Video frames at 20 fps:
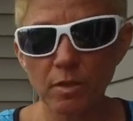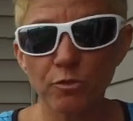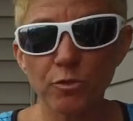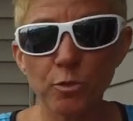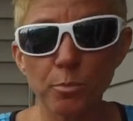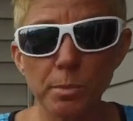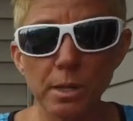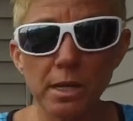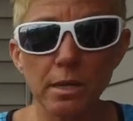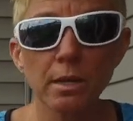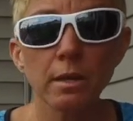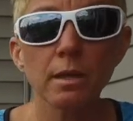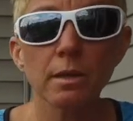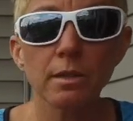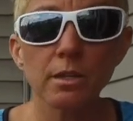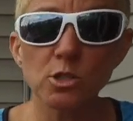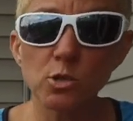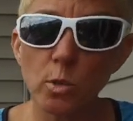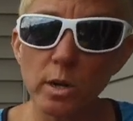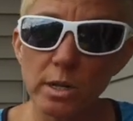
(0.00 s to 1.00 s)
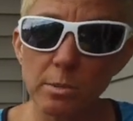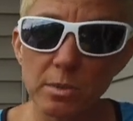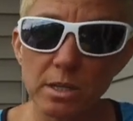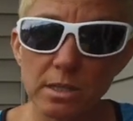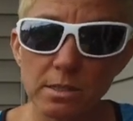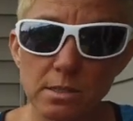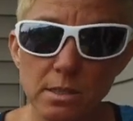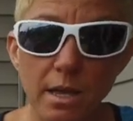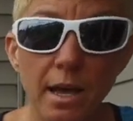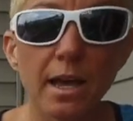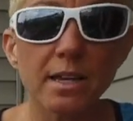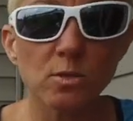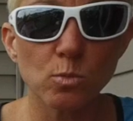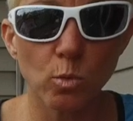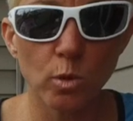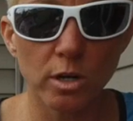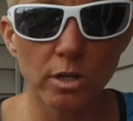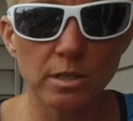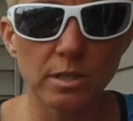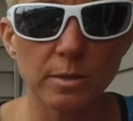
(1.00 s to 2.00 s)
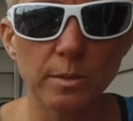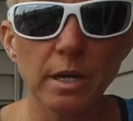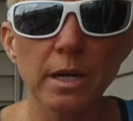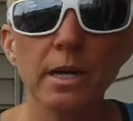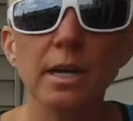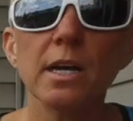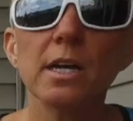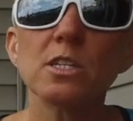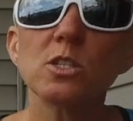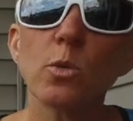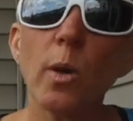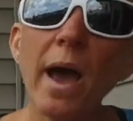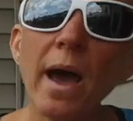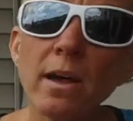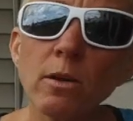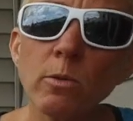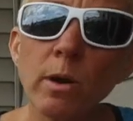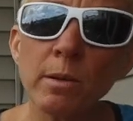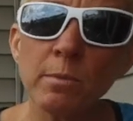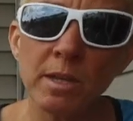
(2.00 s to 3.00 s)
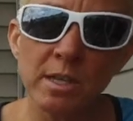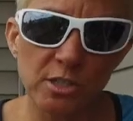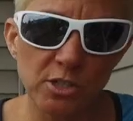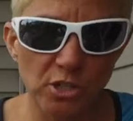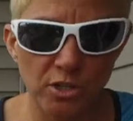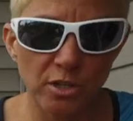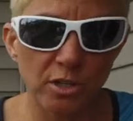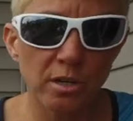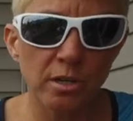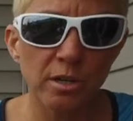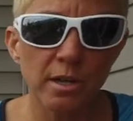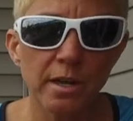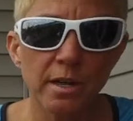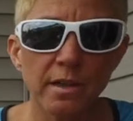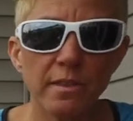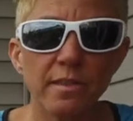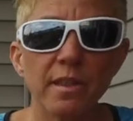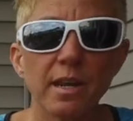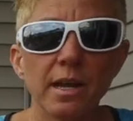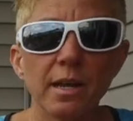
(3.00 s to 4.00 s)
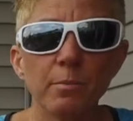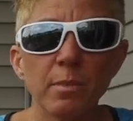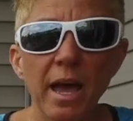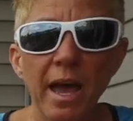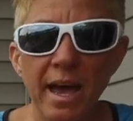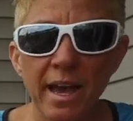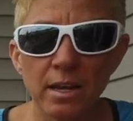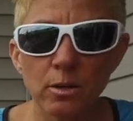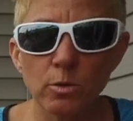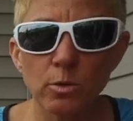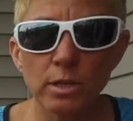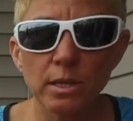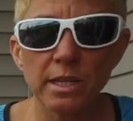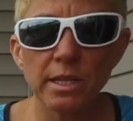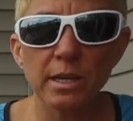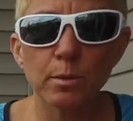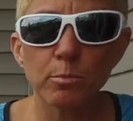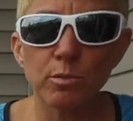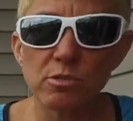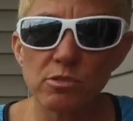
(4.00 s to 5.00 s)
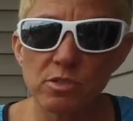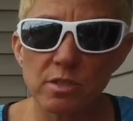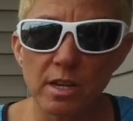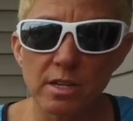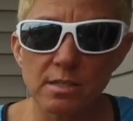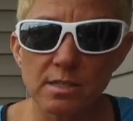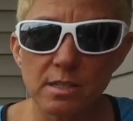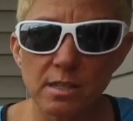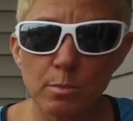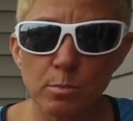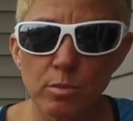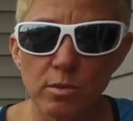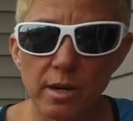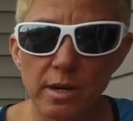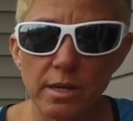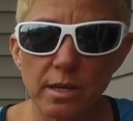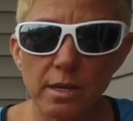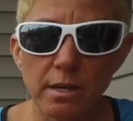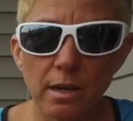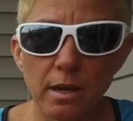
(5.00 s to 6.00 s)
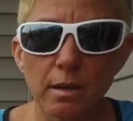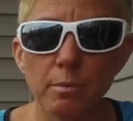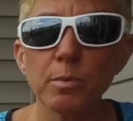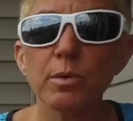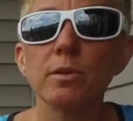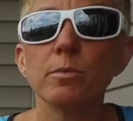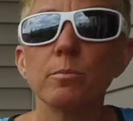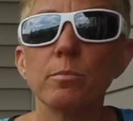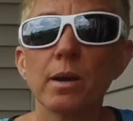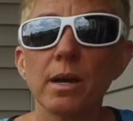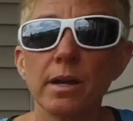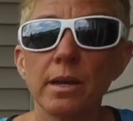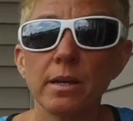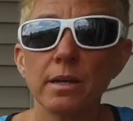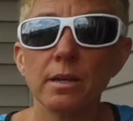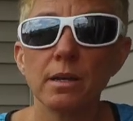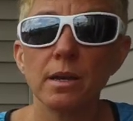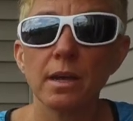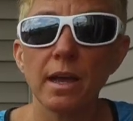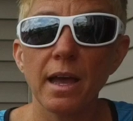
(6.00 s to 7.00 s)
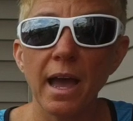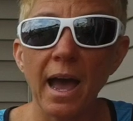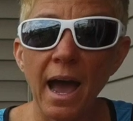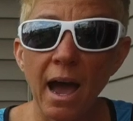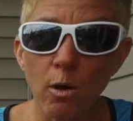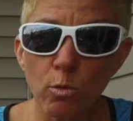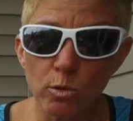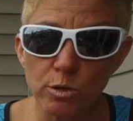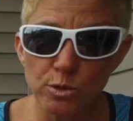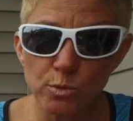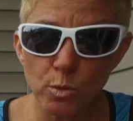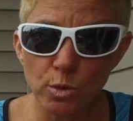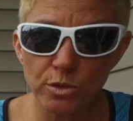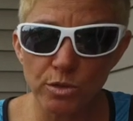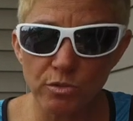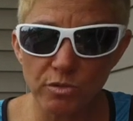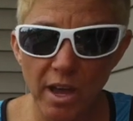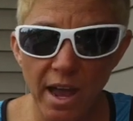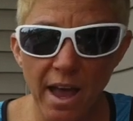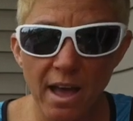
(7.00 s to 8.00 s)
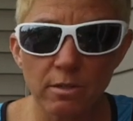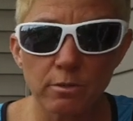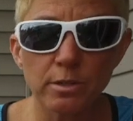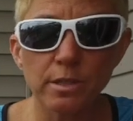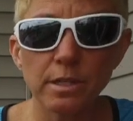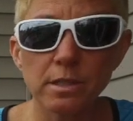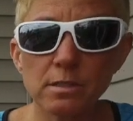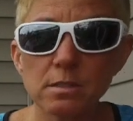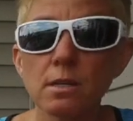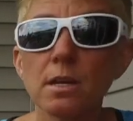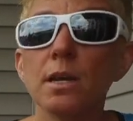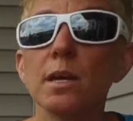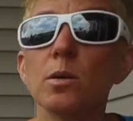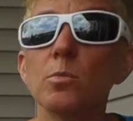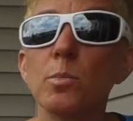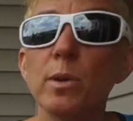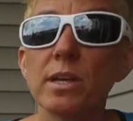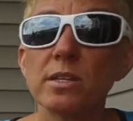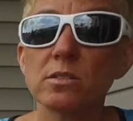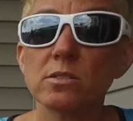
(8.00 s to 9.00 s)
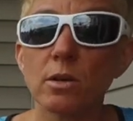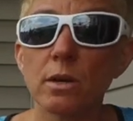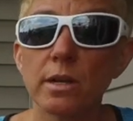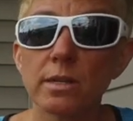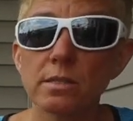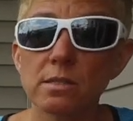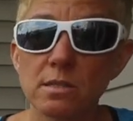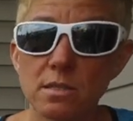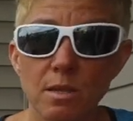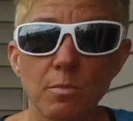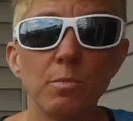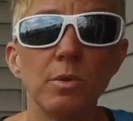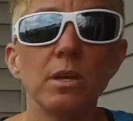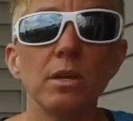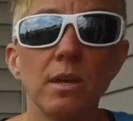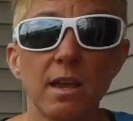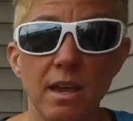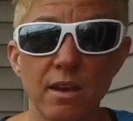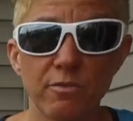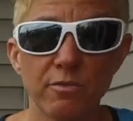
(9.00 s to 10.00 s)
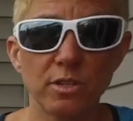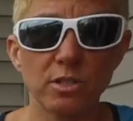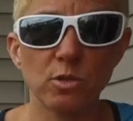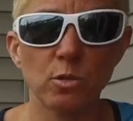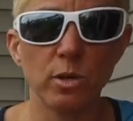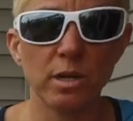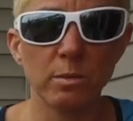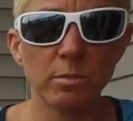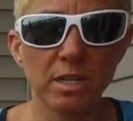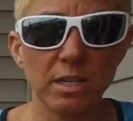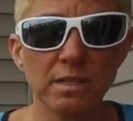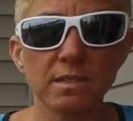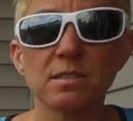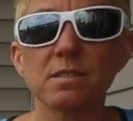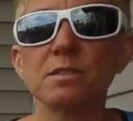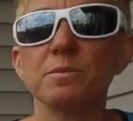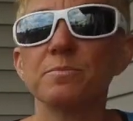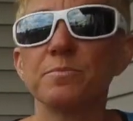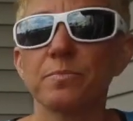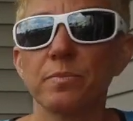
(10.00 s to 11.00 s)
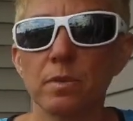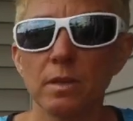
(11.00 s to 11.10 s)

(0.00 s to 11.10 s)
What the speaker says: For me, the 20 minutes has worked. So how do I make sure that I'm adequately and precisely breaking up my hour's worth of calories based on sipping every 20 minutes?